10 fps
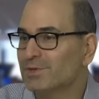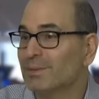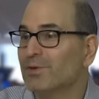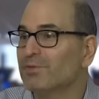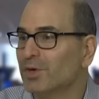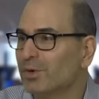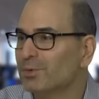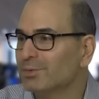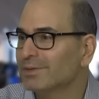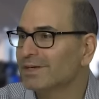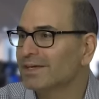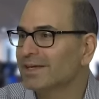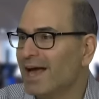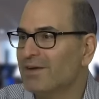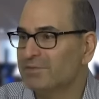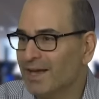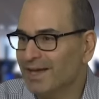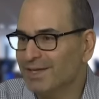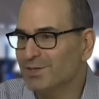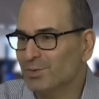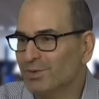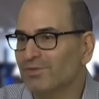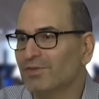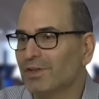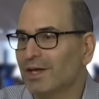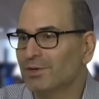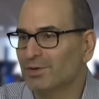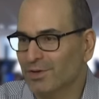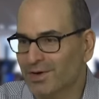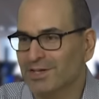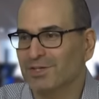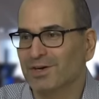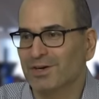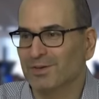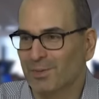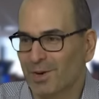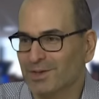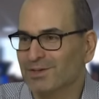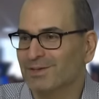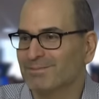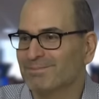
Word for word: some of you have days where you feel like you're the greatest trader in the world.